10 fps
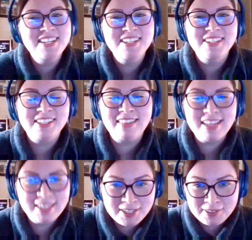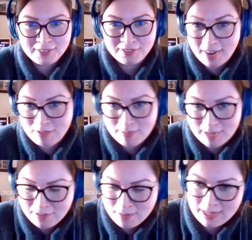So thank you everybody
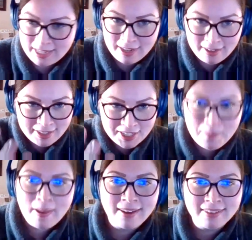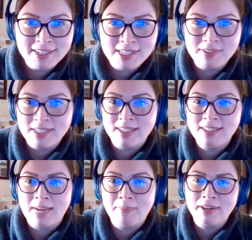for being here. Thank you panelists for taking
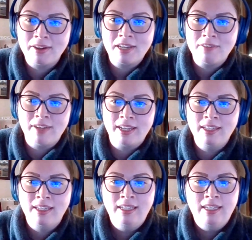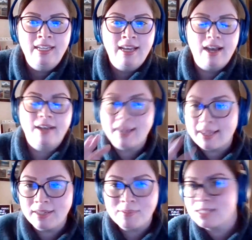time out of your evening.
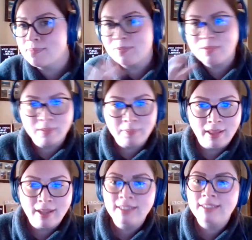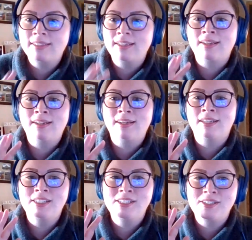Again, I'm just gonna make one more plug.
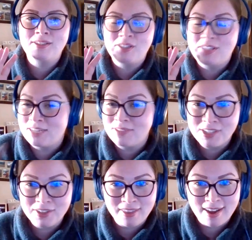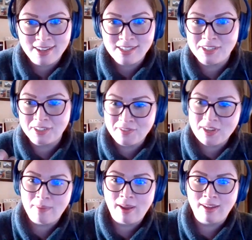Give us your thoughts and your
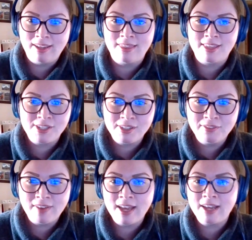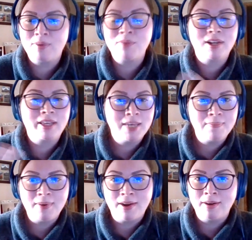feedback in the survey. We want to keep
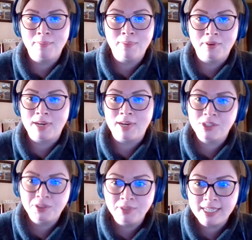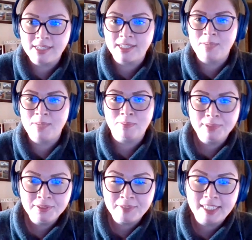our programs great and keep
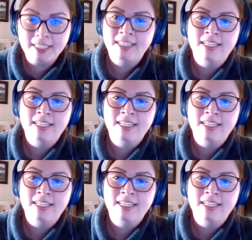improving.